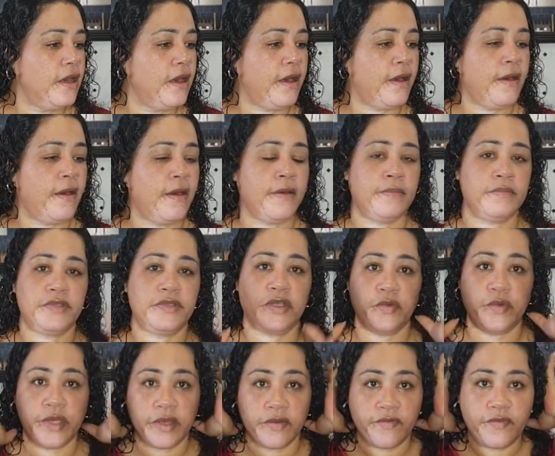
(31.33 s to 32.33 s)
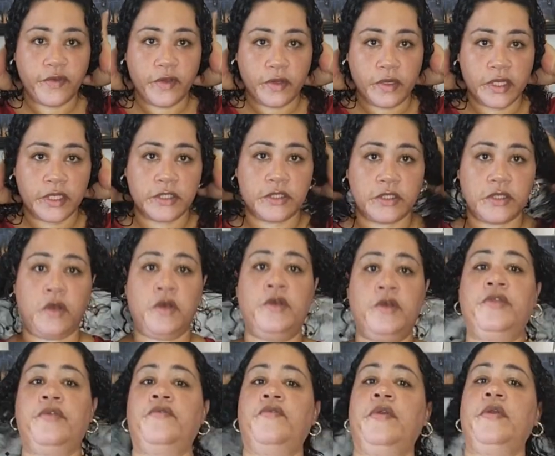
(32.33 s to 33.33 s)
So we can focus
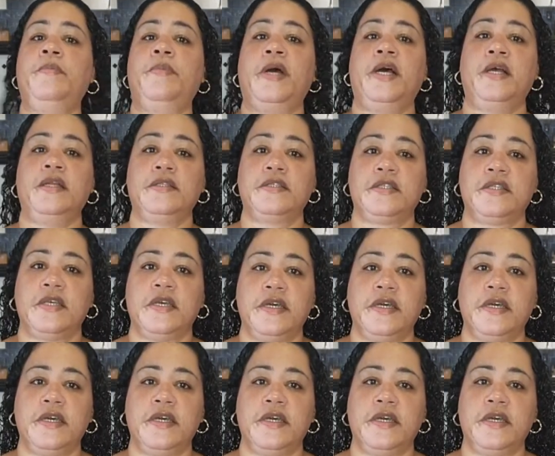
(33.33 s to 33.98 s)
on the repots.